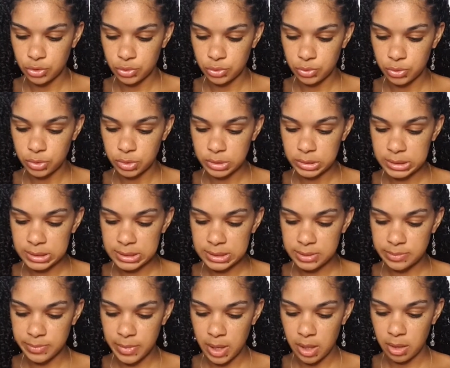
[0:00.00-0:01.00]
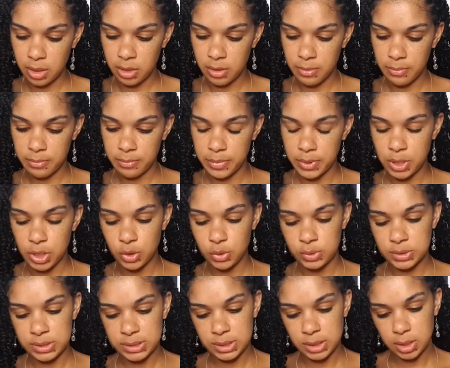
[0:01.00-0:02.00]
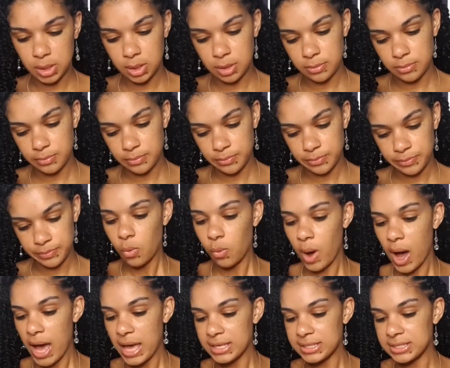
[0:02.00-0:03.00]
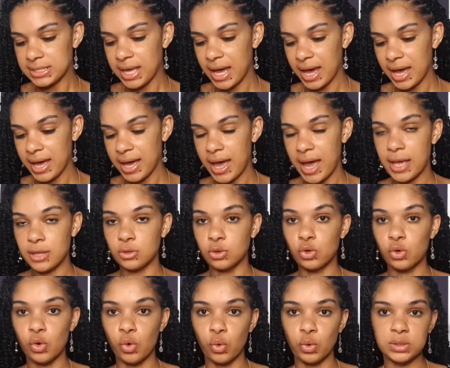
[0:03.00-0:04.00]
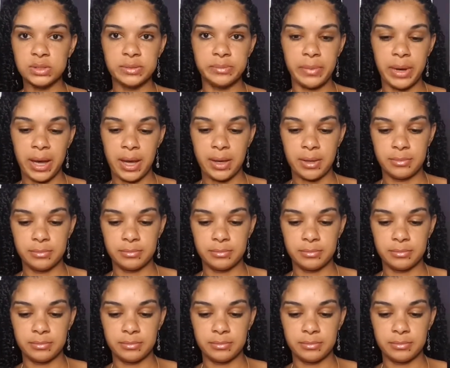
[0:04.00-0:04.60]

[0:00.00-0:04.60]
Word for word: True Smith Beauty Wise Guy and Gold Mine.